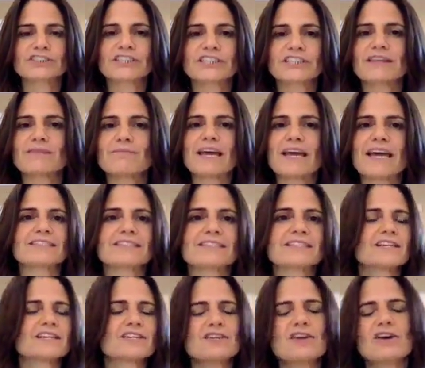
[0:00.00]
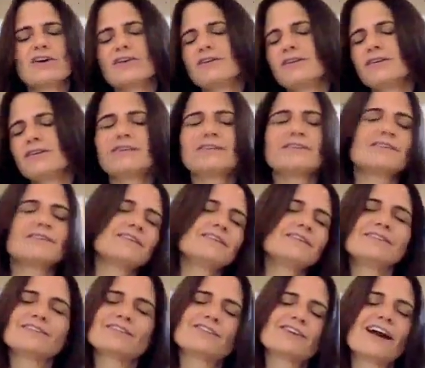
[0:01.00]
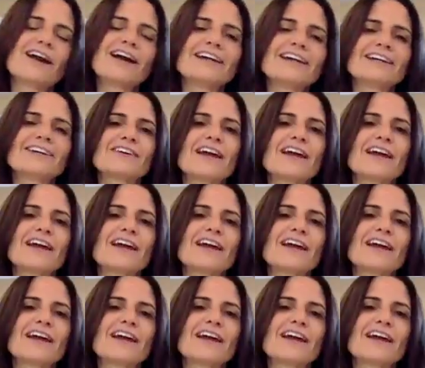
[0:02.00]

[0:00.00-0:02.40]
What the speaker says: And the man's like, no, crying.